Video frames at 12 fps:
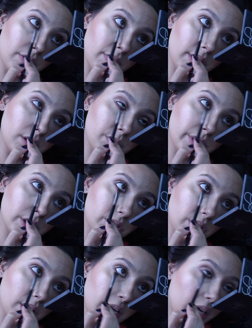definer
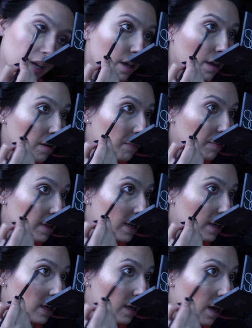brush, I am
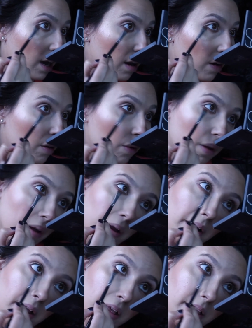blending out
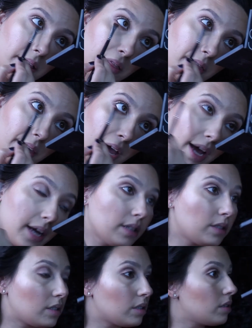
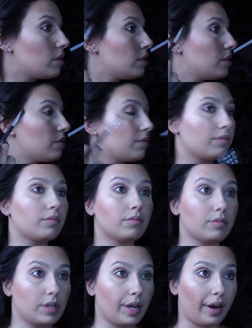that
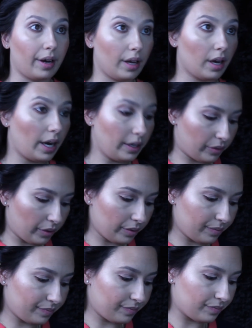Teddy Eye Kohl.
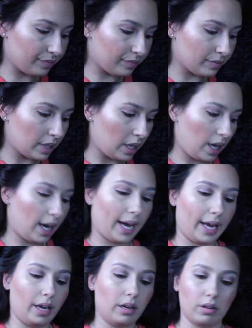
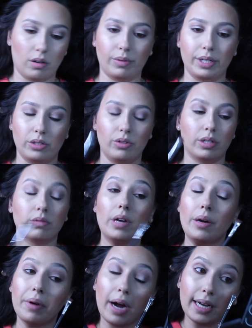I always do this when
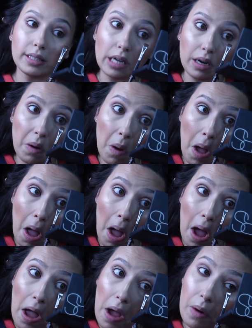I wear eyeshadow.
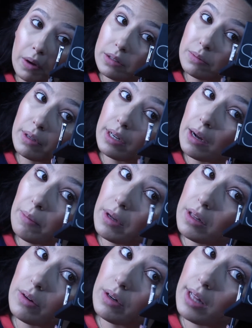I always blend out my
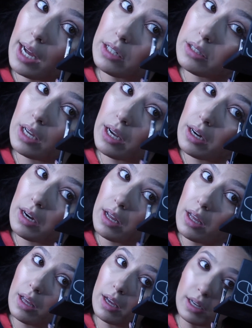lower lash line
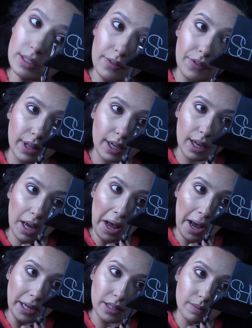because I feel like it
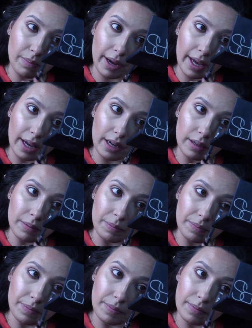hides
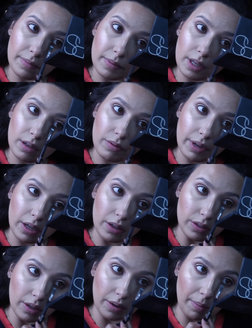my little
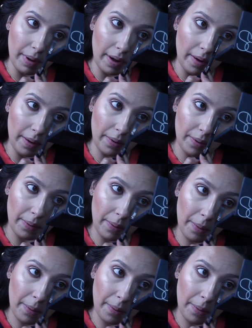wrinkles under my eyes.